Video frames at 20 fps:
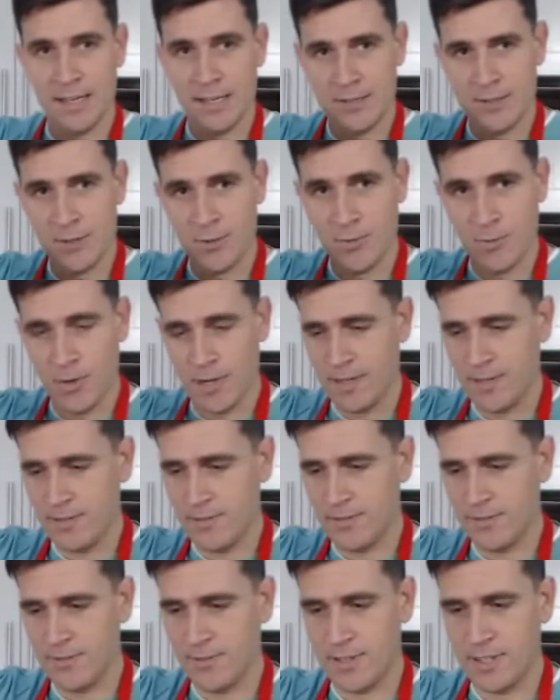So
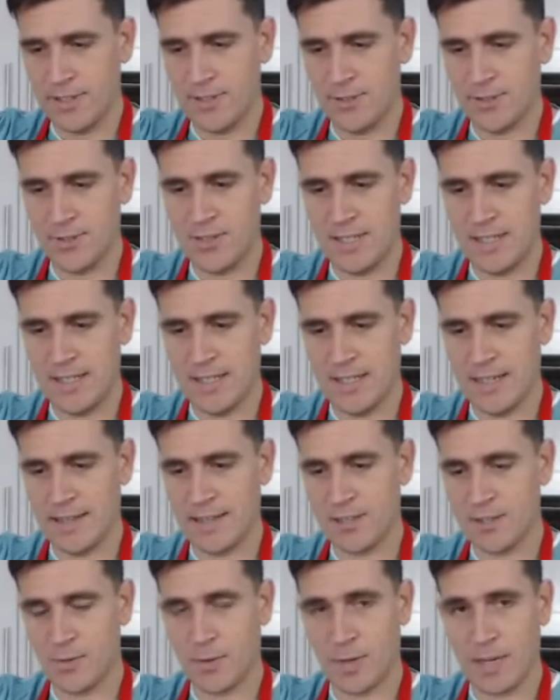one, and you'll see
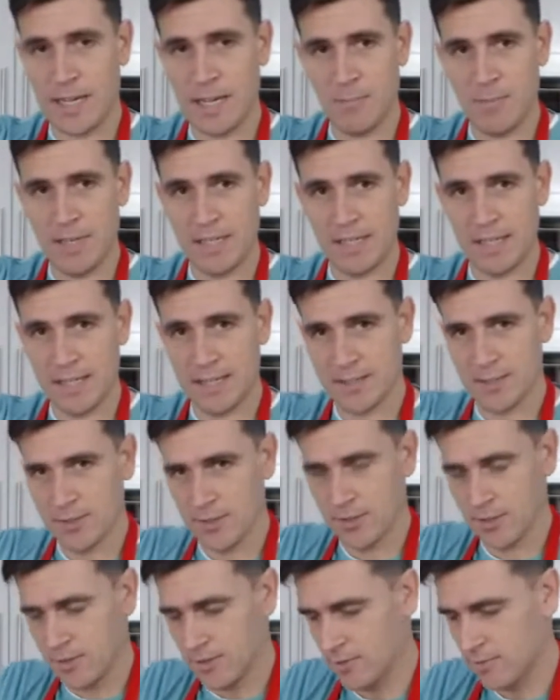nothing's quite happening yet.
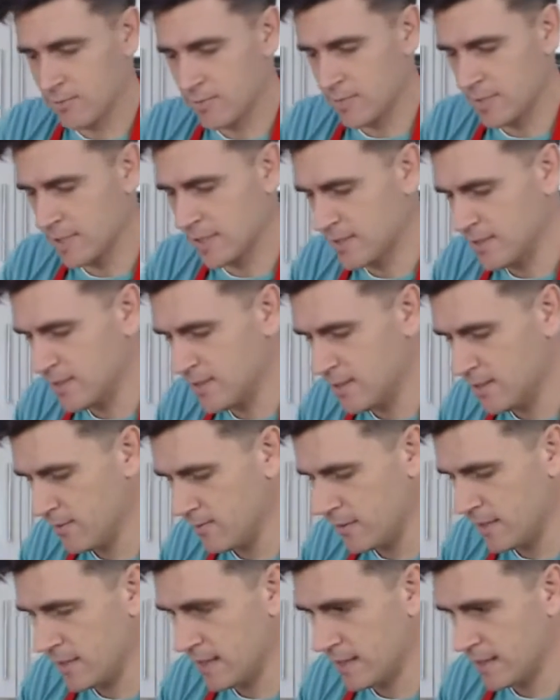Let's see if
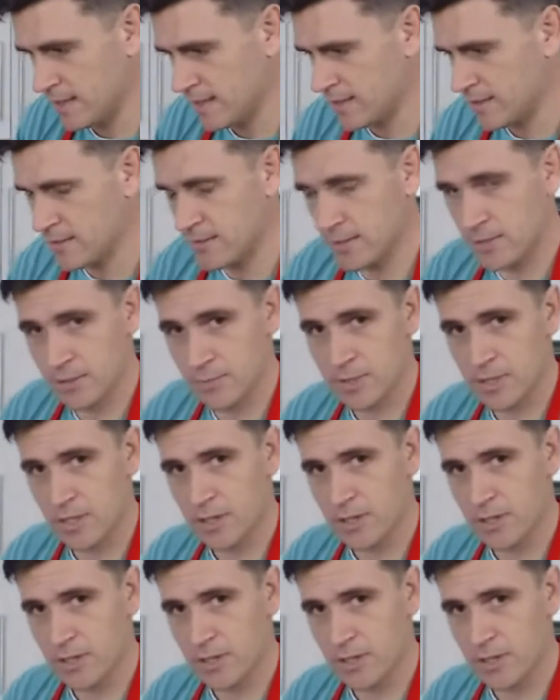we can get this a little bit